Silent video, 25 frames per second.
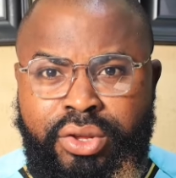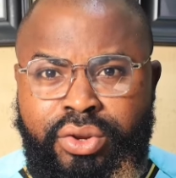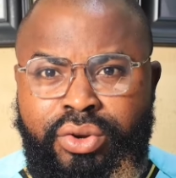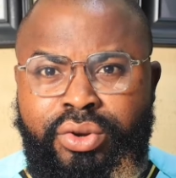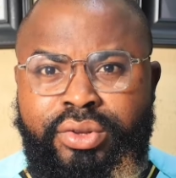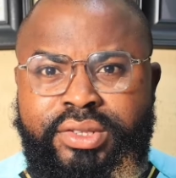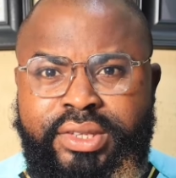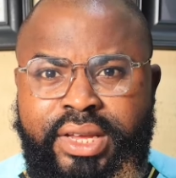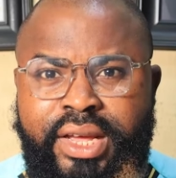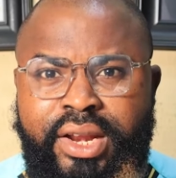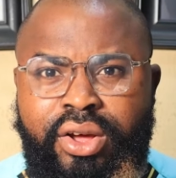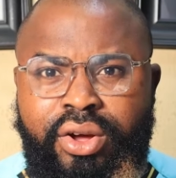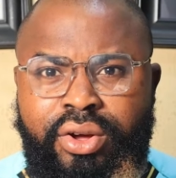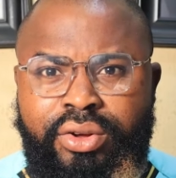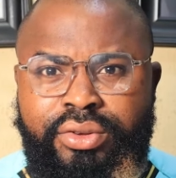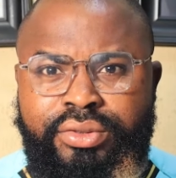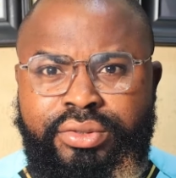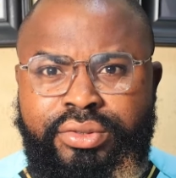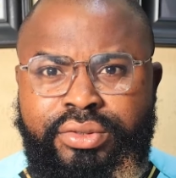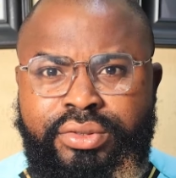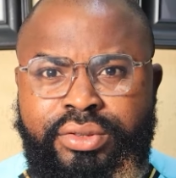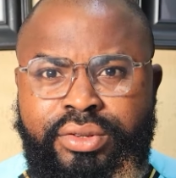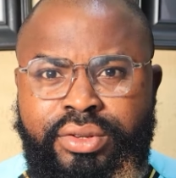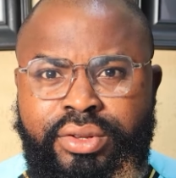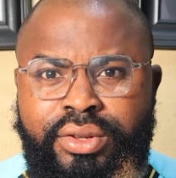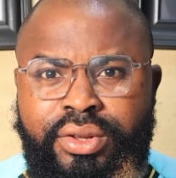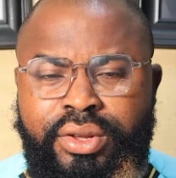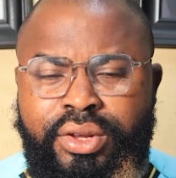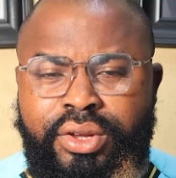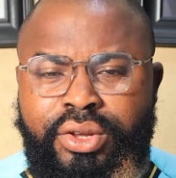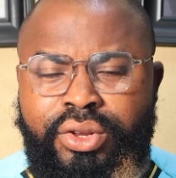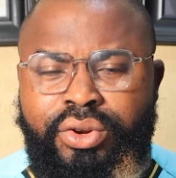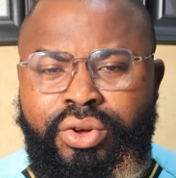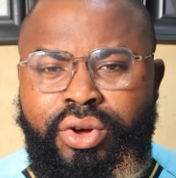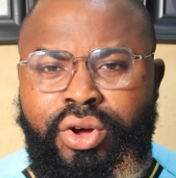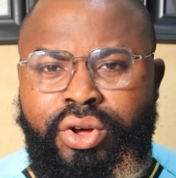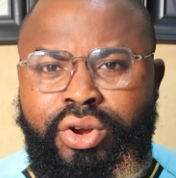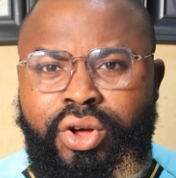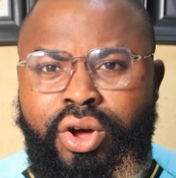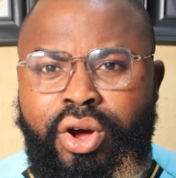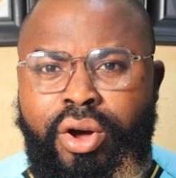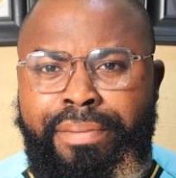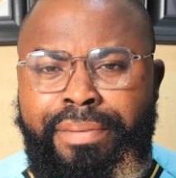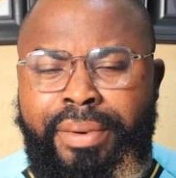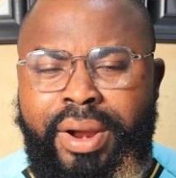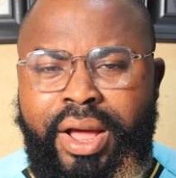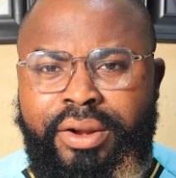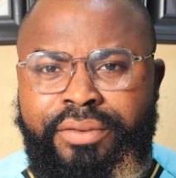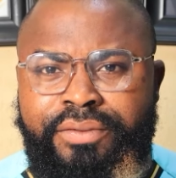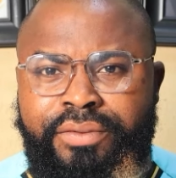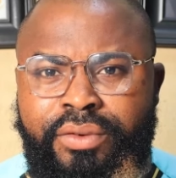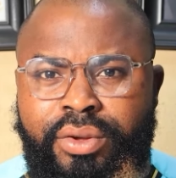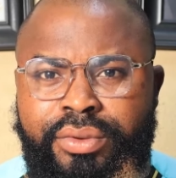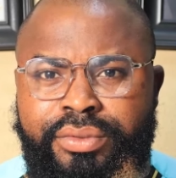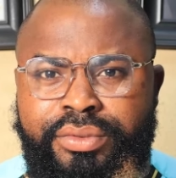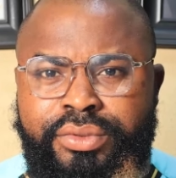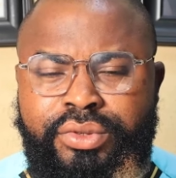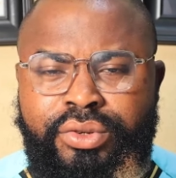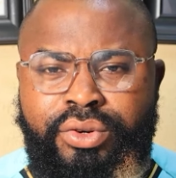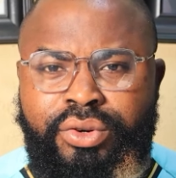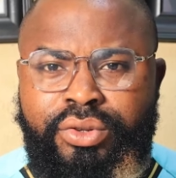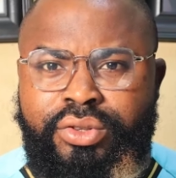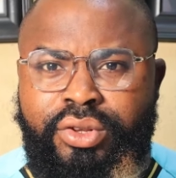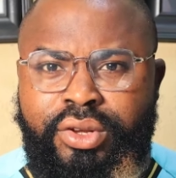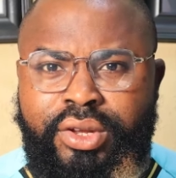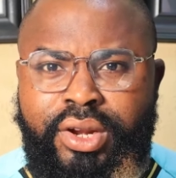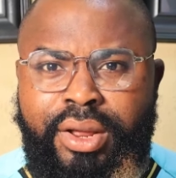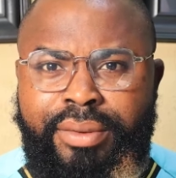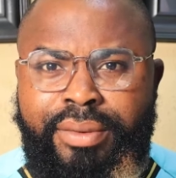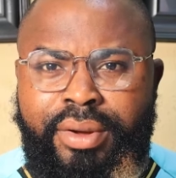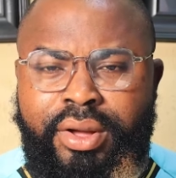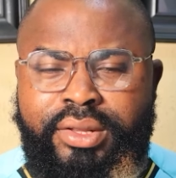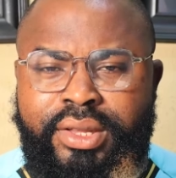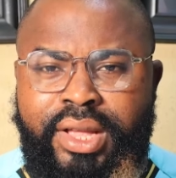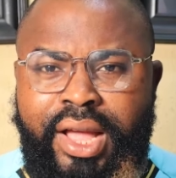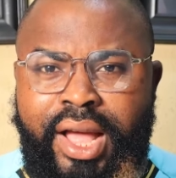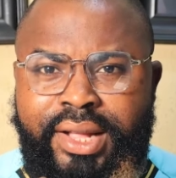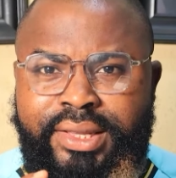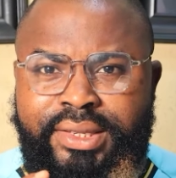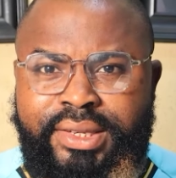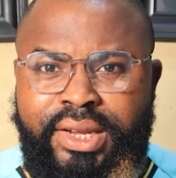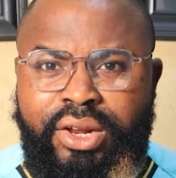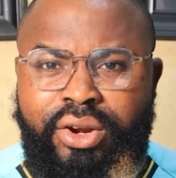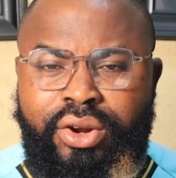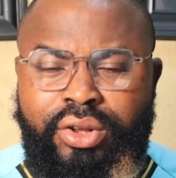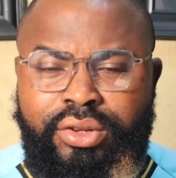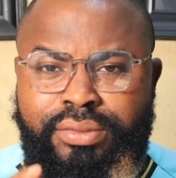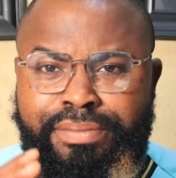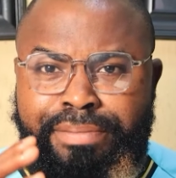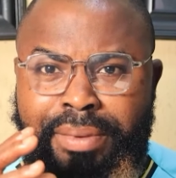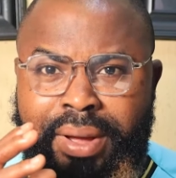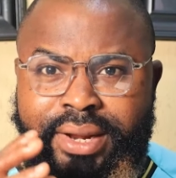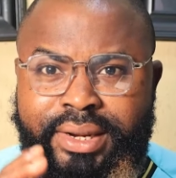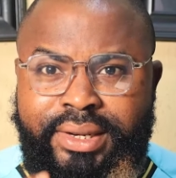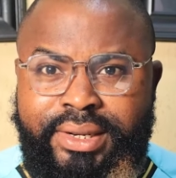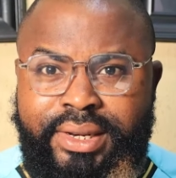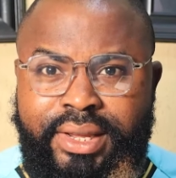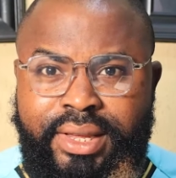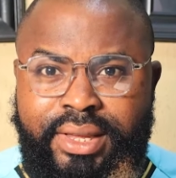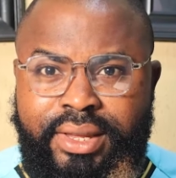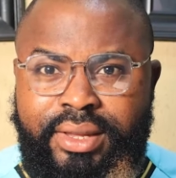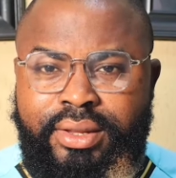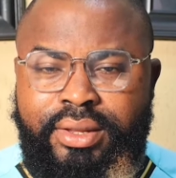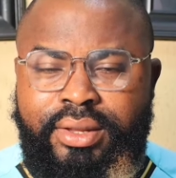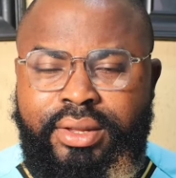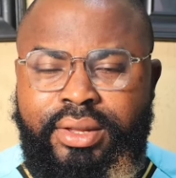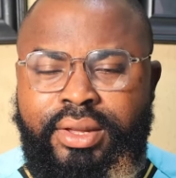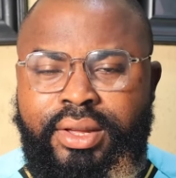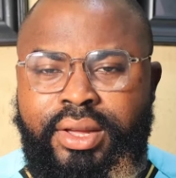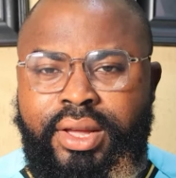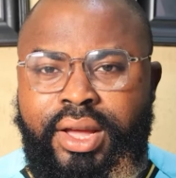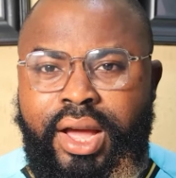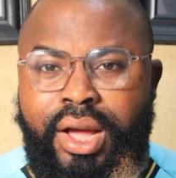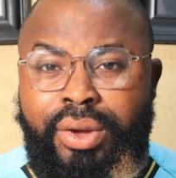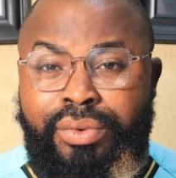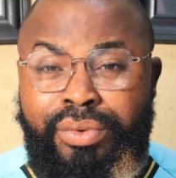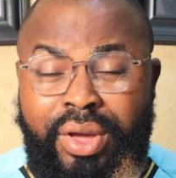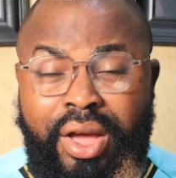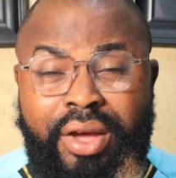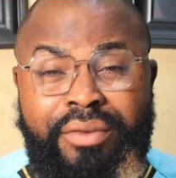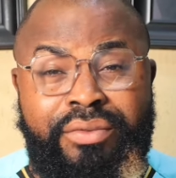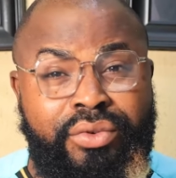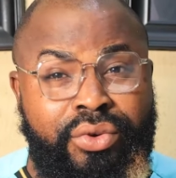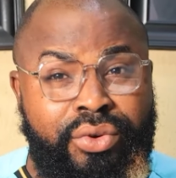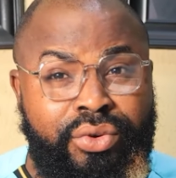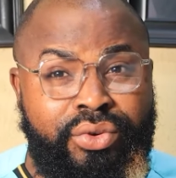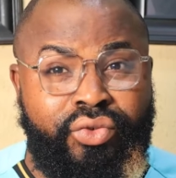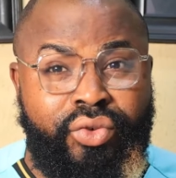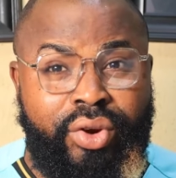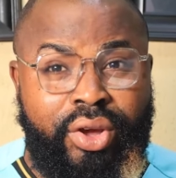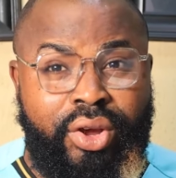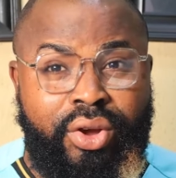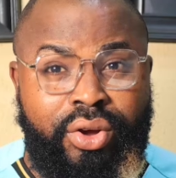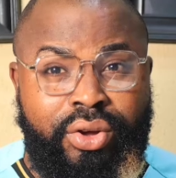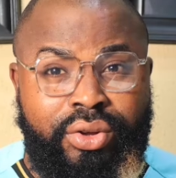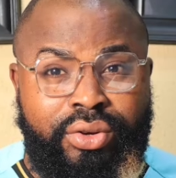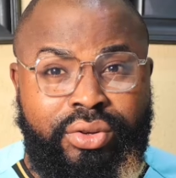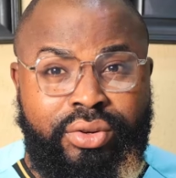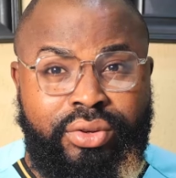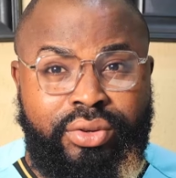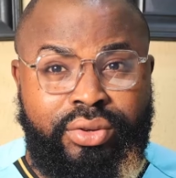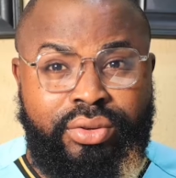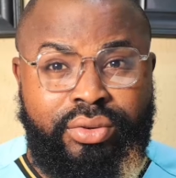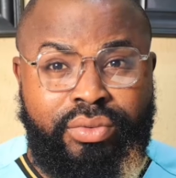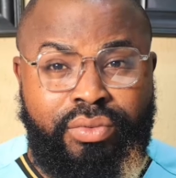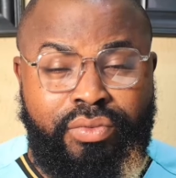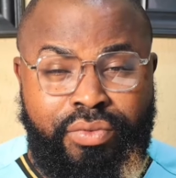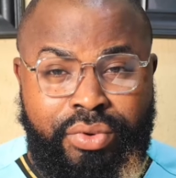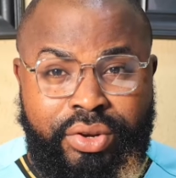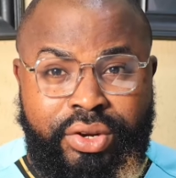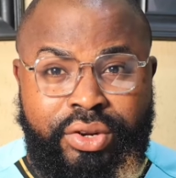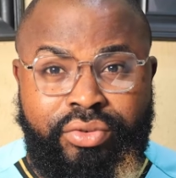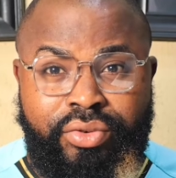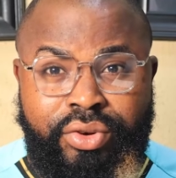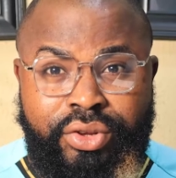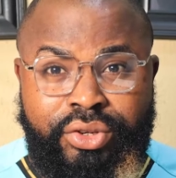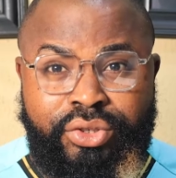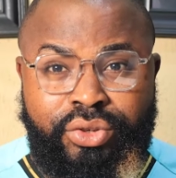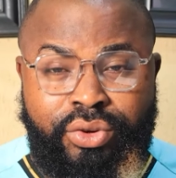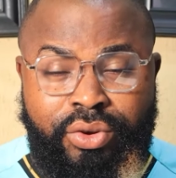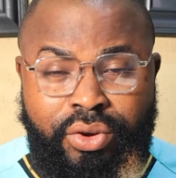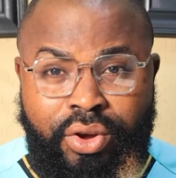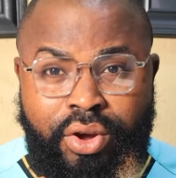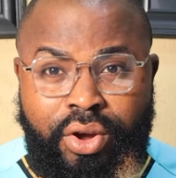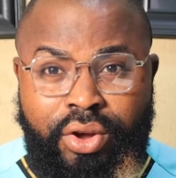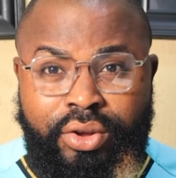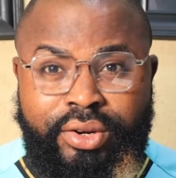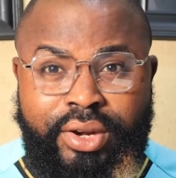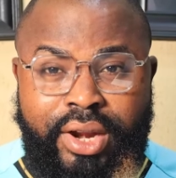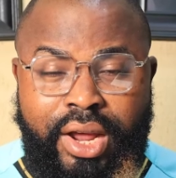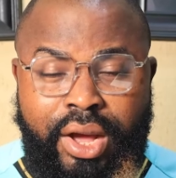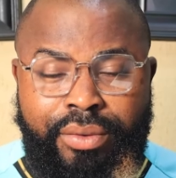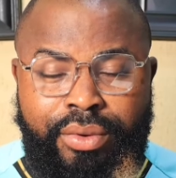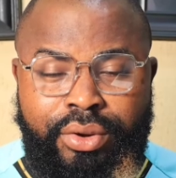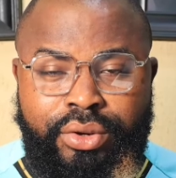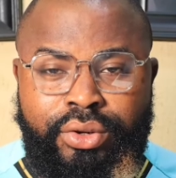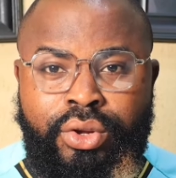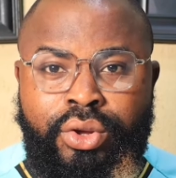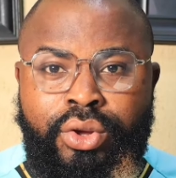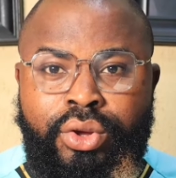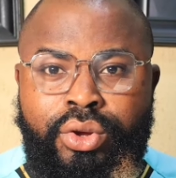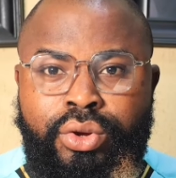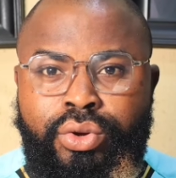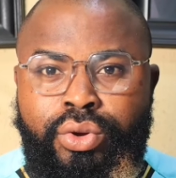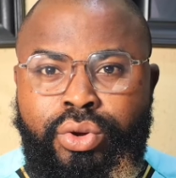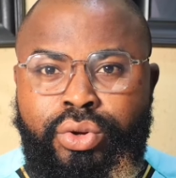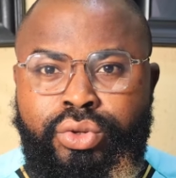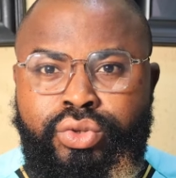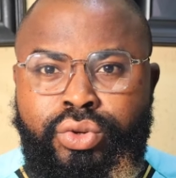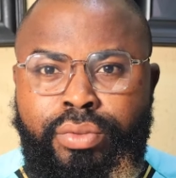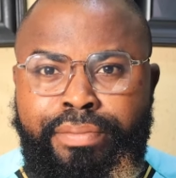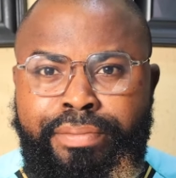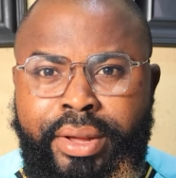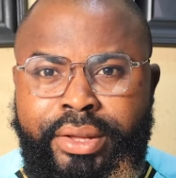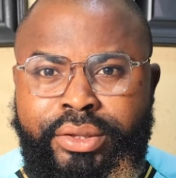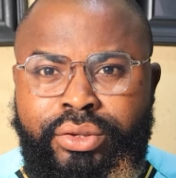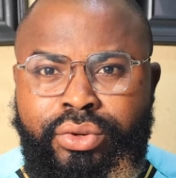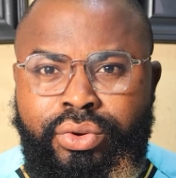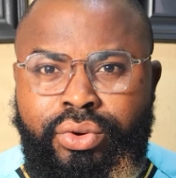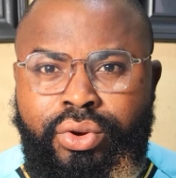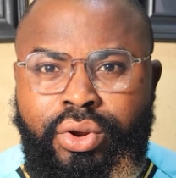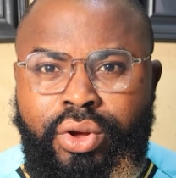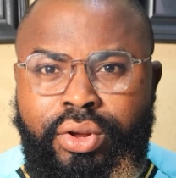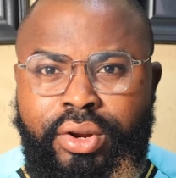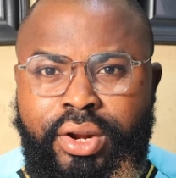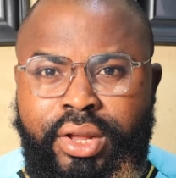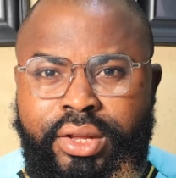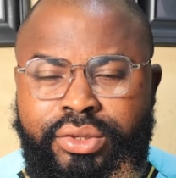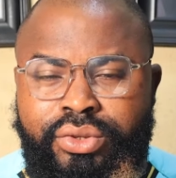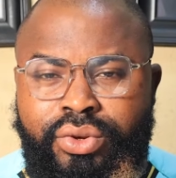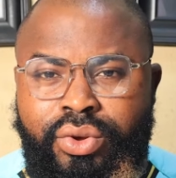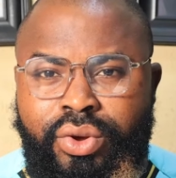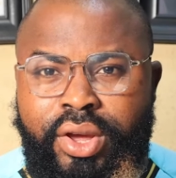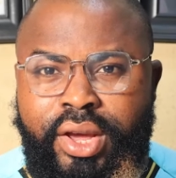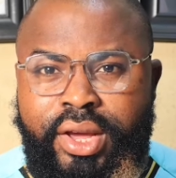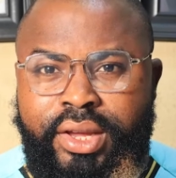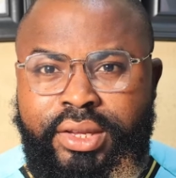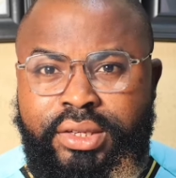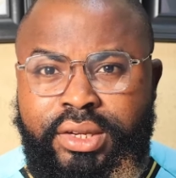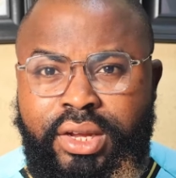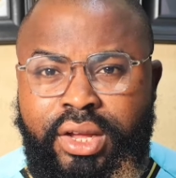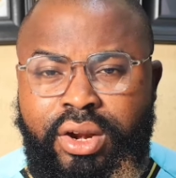10 odds, you know, on all platforms, you know, talking about our 10 odds per day, and we have good record winning ratio on that one, go to bettcode_ng.